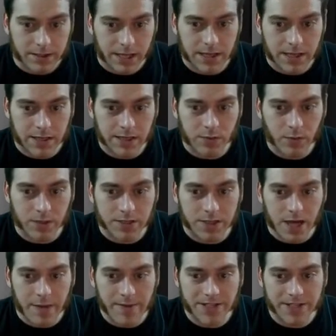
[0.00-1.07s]
Dan didn't want
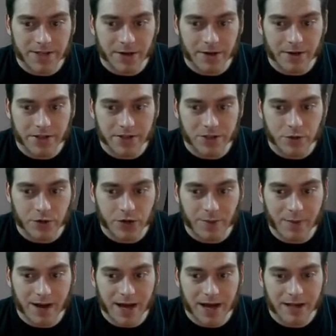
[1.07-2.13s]
Tommy to start another school
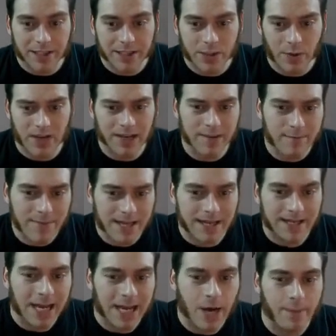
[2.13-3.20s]
year behind, so he
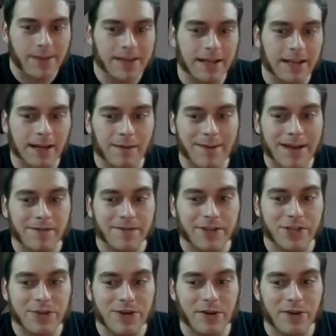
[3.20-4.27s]
committed to helping the little man for
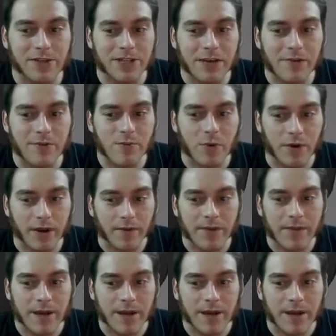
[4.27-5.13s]
2 hours every morning.